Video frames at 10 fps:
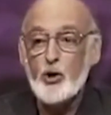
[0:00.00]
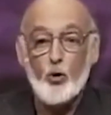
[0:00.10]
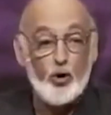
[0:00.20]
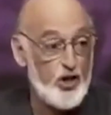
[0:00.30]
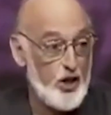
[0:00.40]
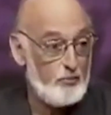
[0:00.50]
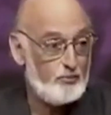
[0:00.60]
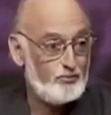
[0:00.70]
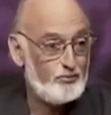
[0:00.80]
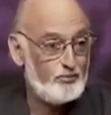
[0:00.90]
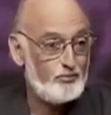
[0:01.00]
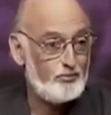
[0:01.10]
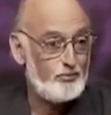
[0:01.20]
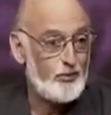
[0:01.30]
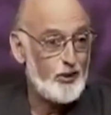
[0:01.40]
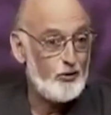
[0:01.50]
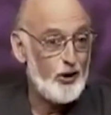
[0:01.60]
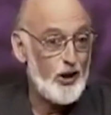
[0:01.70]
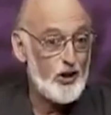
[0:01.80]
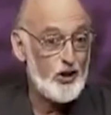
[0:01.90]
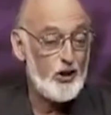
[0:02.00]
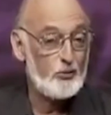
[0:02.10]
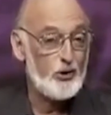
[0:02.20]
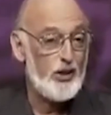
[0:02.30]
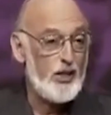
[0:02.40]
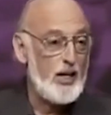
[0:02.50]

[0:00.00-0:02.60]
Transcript: courtship in relationships.